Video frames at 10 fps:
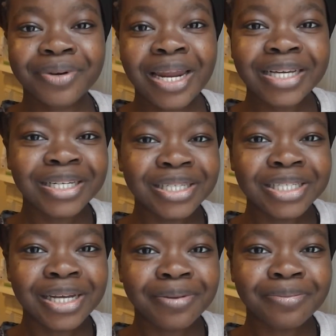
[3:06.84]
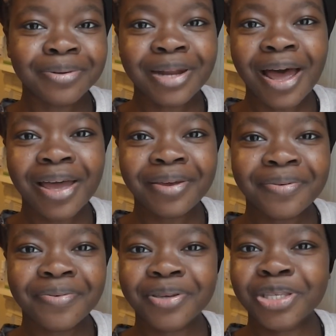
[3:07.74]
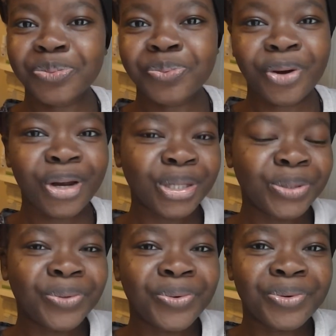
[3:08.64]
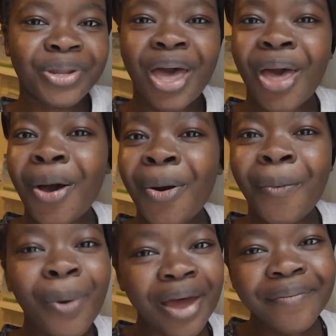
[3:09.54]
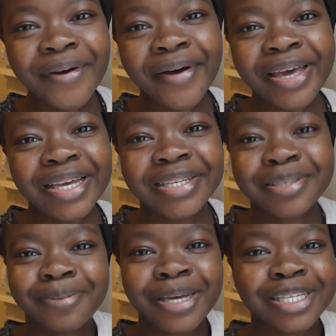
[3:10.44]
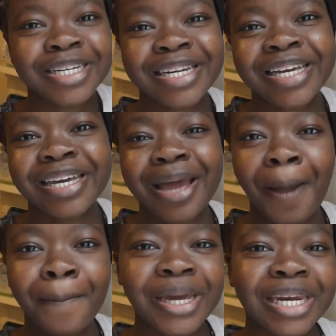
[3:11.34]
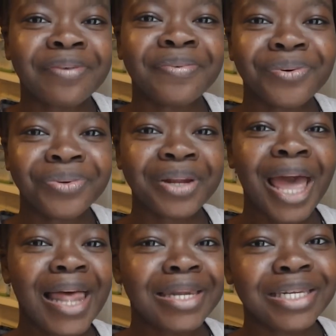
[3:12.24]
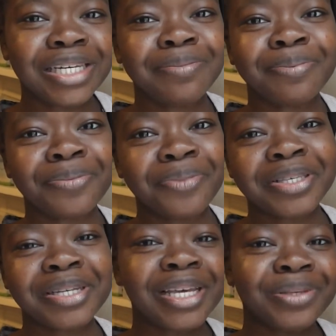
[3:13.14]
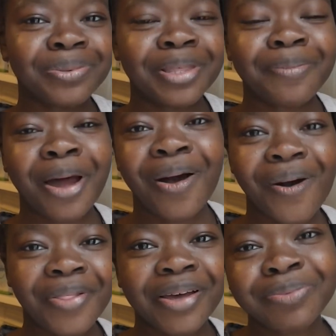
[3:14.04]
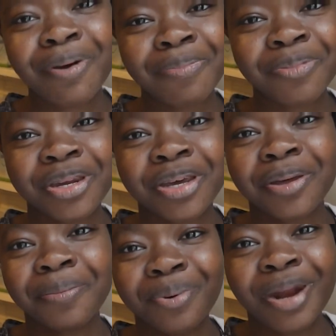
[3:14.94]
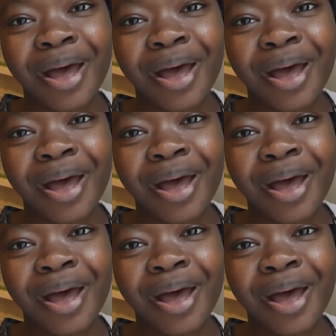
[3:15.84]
relationship, life, spiritual, whatever is basically meaningful and deep and resonates within my heart, that's what I'm gonna put